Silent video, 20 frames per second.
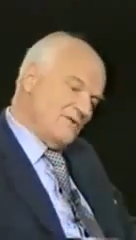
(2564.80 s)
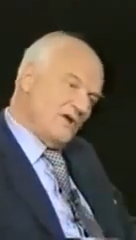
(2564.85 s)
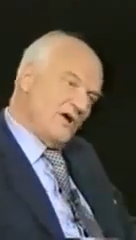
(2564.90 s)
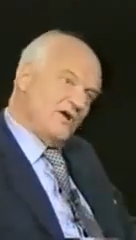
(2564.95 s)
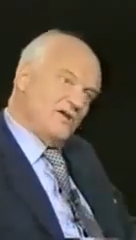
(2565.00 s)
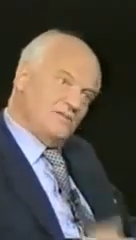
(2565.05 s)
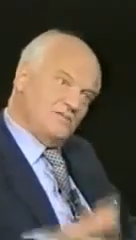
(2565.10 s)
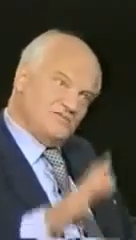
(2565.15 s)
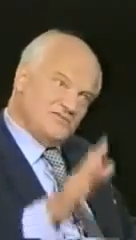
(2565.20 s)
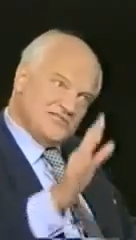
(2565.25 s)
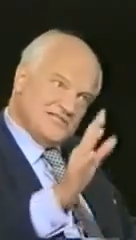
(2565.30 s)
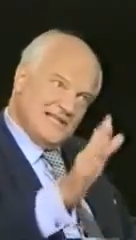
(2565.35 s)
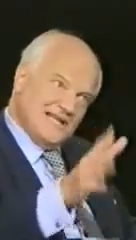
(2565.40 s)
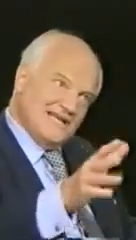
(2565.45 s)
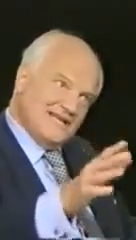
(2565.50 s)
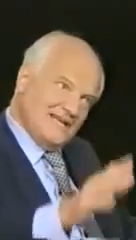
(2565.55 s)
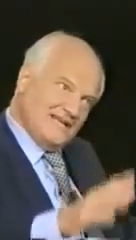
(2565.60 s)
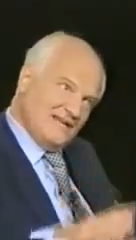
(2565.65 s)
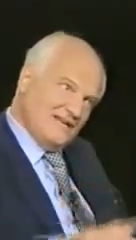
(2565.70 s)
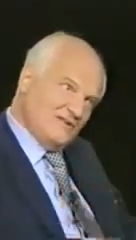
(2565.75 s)
put a whole
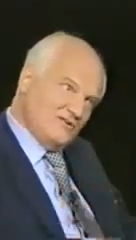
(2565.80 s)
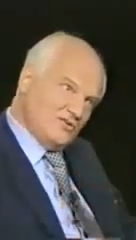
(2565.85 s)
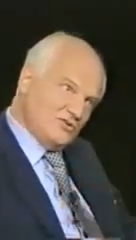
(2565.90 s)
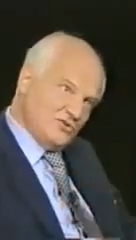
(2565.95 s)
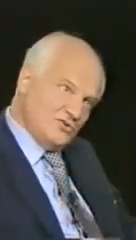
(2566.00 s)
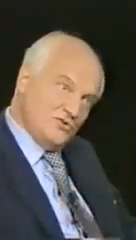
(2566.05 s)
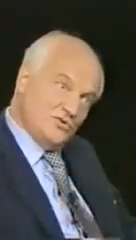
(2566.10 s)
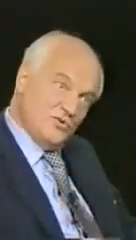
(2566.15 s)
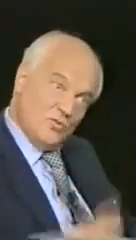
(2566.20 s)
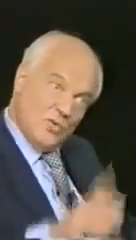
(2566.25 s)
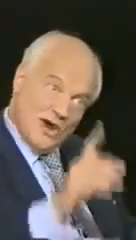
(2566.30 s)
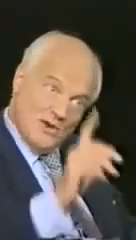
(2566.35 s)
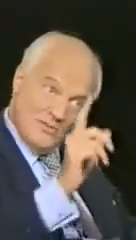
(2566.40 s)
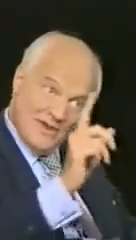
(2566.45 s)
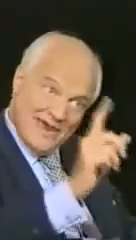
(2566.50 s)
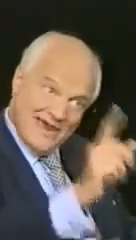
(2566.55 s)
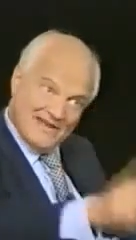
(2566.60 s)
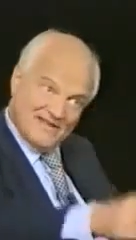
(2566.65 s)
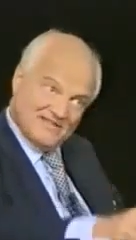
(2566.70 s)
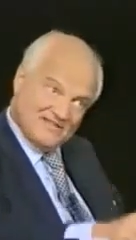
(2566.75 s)
slate in June, why
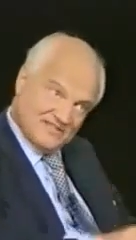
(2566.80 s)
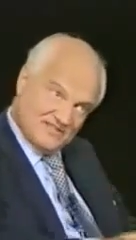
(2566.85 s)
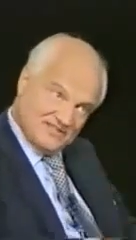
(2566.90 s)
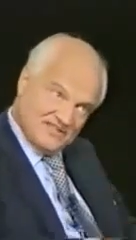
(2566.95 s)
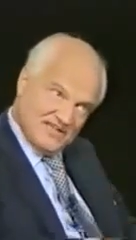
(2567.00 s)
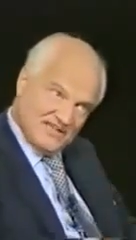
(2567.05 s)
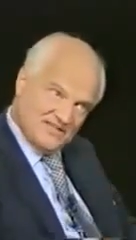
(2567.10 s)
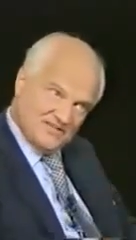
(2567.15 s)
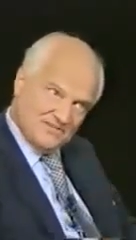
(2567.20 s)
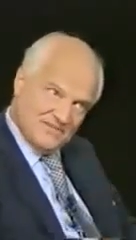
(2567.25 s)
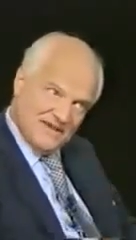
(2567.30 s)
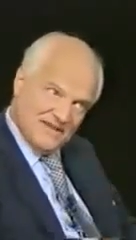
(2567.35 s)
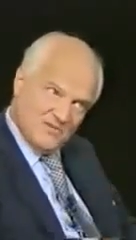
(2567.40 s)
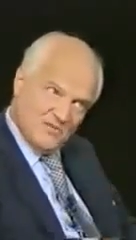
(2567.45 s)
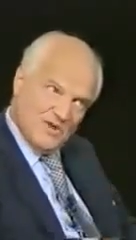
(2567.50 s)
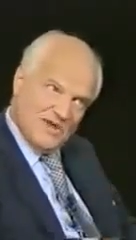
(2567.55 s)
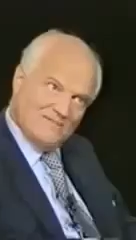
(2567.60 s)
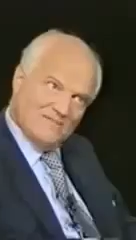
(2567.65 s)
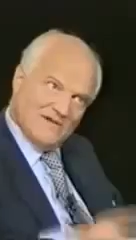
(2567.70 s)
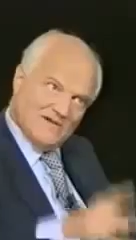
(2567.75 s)
we had a success, by
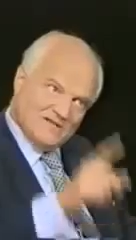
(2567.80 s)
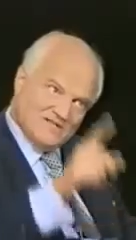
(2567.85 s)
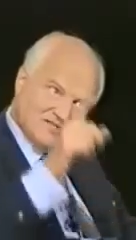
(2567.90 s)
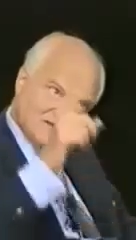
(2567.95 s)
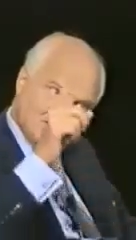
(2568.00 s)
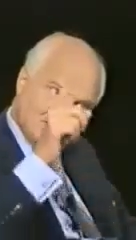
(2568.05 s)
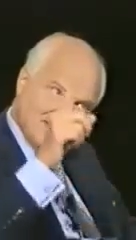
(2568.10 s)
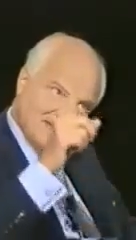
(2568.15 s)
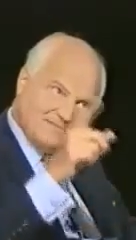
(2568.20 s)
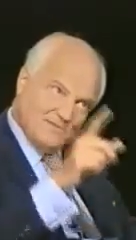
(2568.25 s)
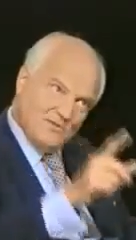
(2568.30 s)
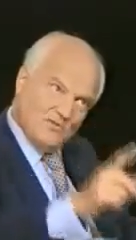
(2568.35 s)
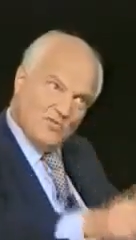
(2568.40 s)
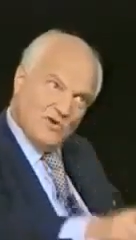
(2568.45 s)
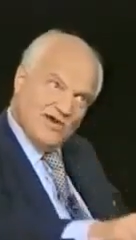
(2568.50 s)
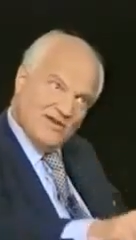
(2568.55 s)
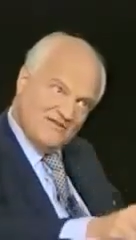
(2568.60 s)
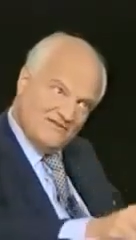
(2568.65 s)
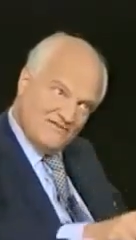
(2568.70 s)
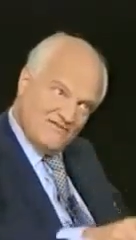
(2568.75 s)
the way, because the people
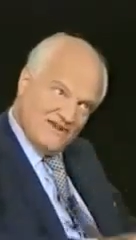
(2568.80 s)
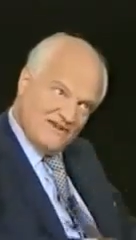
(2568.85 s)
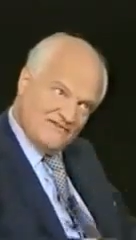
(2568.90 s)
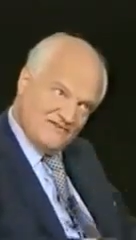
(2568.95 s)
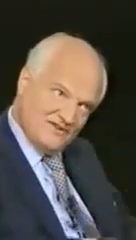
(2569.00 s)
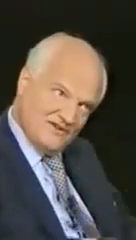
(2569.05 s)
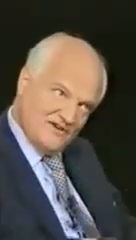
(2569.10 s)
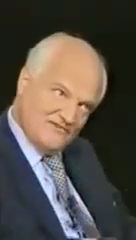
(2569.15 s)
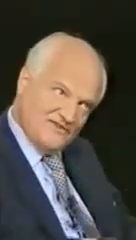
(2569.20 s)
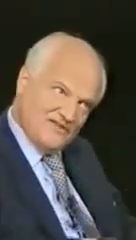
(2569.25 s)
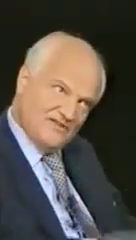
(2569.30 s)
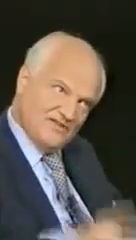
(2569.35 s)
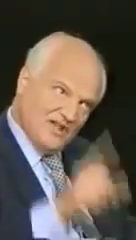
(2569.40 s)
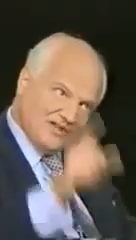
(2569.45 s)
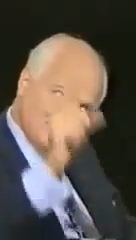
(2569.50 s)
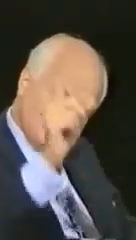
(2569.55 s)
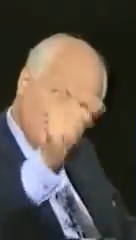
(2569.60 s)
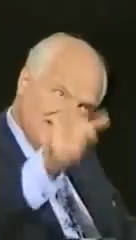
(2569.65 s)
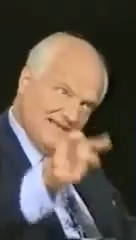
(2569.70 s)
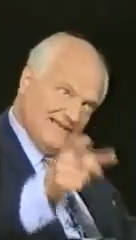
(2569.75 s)
were in favor of it,
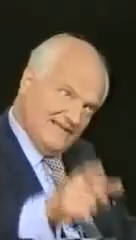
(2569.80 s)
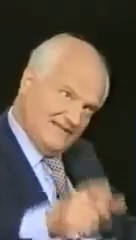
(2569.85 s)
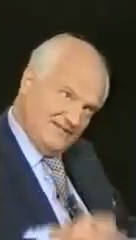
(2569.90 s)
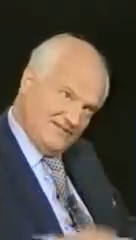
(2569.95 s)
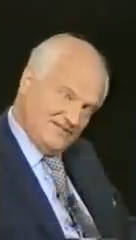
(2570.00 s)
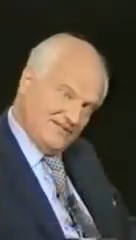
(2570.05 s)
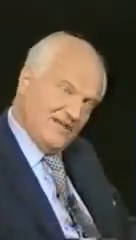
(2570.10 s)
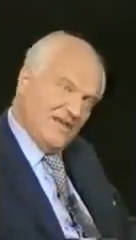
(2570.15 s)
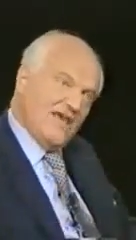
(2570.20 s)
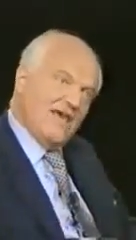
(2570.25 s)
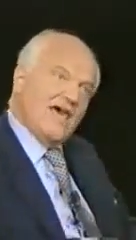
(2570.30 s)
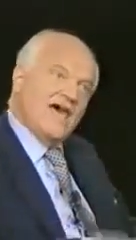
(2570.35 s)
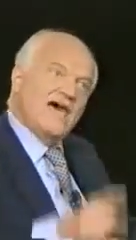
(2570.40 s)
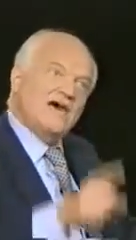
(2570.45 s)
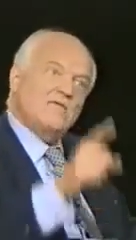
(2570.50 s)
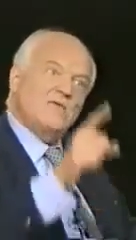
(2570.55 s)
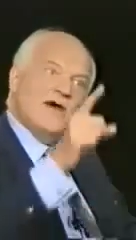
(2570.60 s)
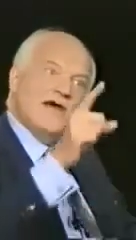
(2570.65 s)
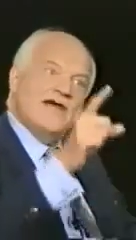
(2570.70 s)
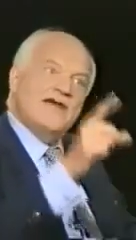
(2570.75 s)
not the elites,
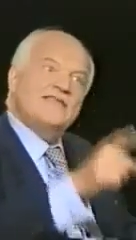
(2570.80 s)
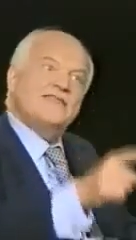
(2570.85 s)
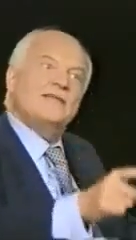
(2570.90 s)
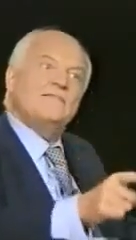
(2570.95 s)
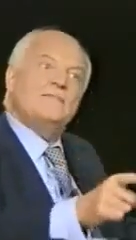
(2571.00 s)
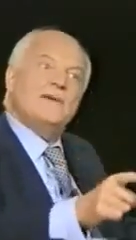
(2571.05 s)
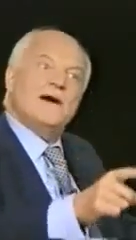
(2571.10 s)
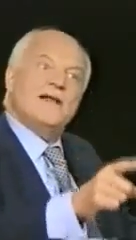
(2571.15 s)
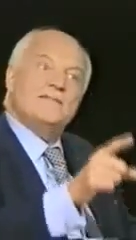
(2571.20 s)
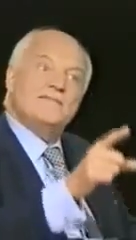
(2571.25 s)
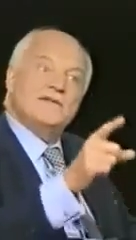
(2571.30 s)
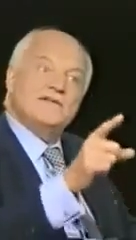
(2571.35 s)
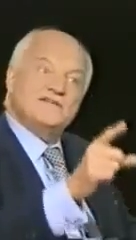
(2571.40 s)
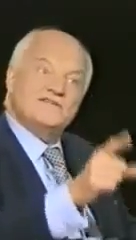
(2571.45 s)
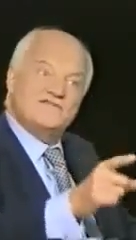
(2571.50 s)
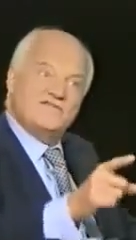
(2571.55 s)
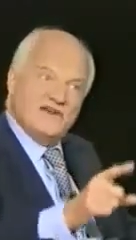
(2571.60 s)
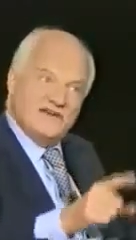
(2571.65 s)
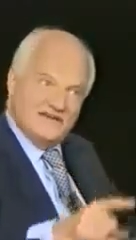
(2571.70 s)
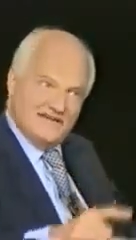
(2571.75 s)
and we're in the
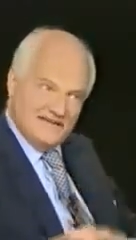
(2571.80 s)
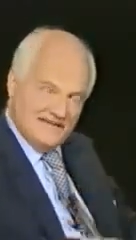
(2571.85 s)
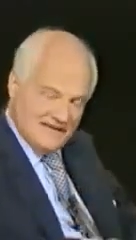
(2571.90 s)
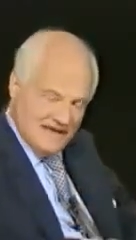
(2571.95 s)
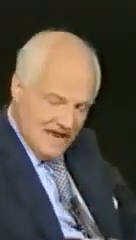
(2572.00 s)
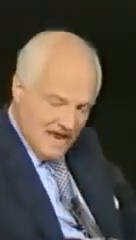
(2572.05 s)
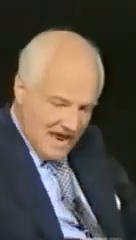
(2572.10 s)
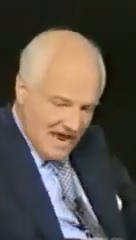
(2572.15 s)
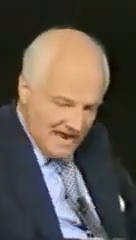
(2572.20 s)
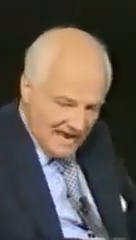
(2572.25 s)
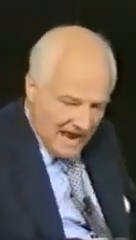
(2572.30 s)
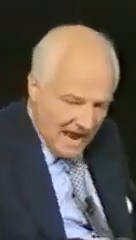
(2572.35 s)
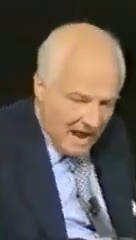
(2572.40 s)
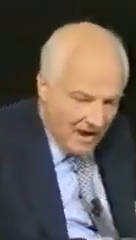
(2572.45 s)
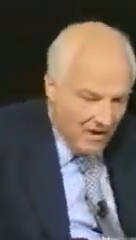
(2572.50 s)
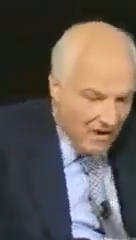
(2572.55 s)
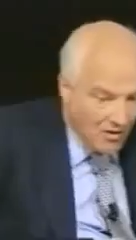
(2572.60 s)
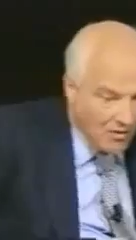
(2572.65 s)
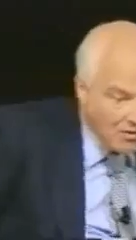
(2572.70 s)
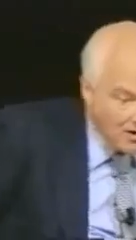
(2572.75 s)
parliament to fight it.
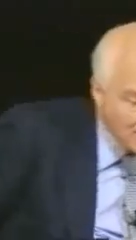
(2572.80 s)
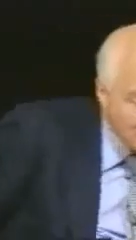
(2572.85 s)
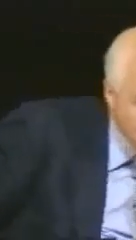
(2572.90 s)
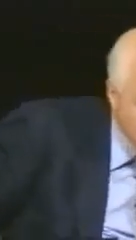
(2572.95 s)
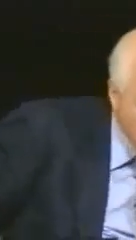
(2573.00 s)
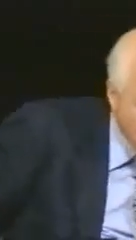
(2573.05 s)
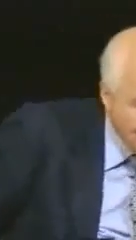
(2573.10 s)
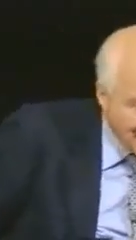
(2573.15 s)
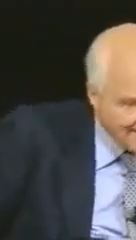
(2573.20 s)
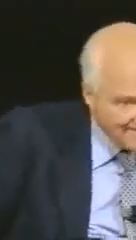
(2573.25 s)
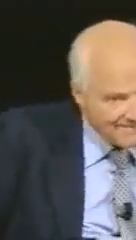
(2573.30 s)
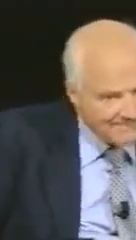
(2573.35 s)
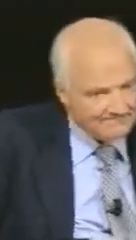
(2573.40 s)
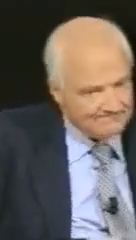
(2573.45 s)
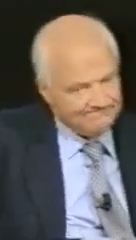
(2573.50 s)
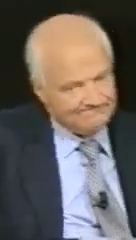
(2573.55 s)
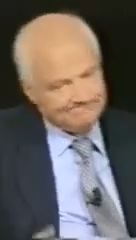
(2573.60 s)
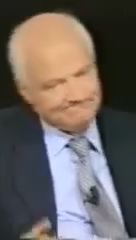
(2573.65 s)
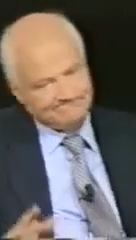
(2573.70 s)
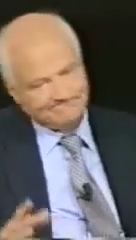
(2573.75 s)
Now, what is going to
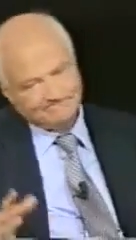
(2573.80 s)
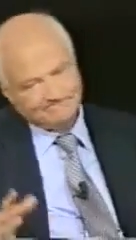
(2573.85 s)
happen?